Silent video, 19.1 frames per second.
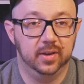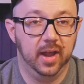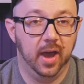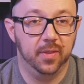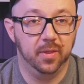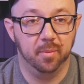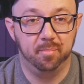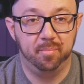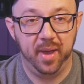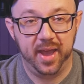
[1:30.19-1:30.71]
Now
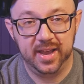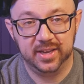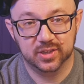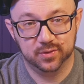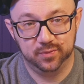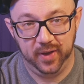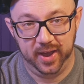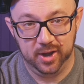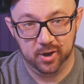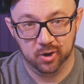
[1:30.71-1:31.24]
the bass
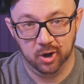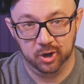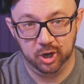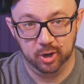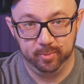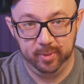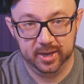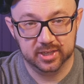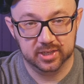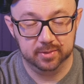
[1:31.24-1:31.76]
fader on your
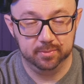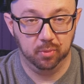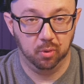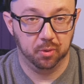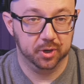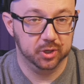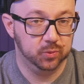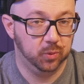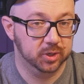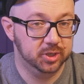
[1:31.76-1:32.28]
mixing
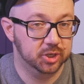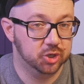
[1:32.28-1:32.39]
board is what